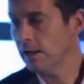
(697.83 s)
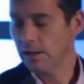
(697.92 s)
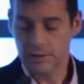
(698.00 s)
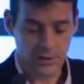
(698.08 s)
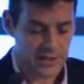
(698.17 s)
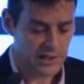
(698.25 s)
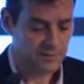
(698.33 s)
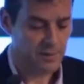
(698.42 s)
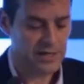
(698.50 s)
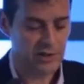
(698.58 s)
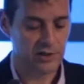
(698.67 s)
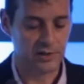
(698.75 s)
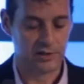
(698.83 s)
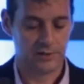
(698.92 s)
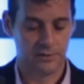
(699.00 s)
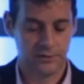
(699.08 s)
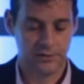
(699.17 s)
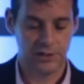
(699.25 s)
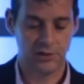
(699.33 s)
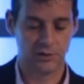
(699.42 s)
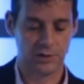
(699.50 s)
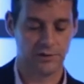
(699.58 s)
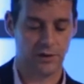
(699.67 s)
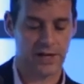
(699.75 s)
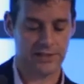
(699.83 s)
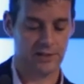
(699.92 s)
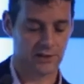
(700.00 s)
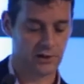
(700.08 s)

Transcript: So as I've mentioned, digital devices